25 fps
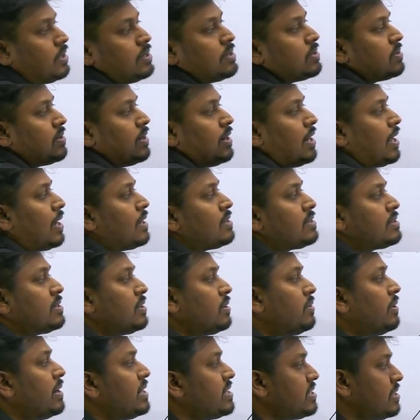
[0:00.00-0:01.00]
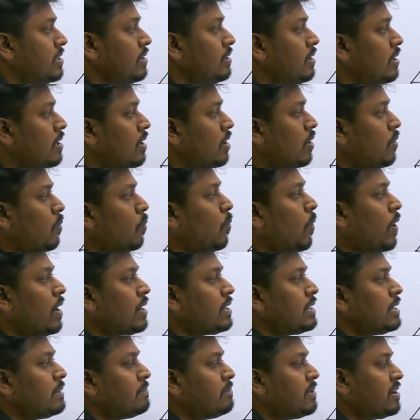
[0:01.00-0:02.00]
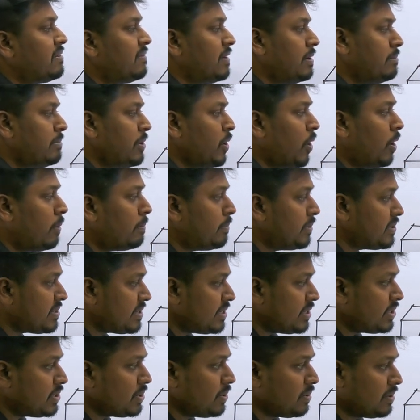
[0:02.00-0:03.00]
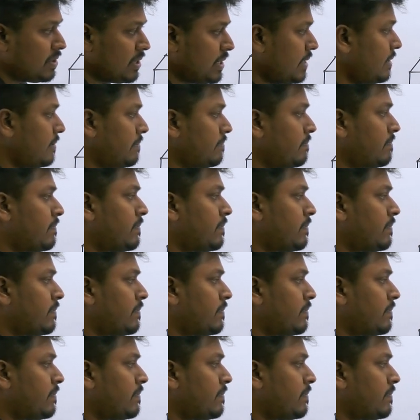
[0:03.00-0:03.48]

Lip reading: So last question, what number will be opposite to 3?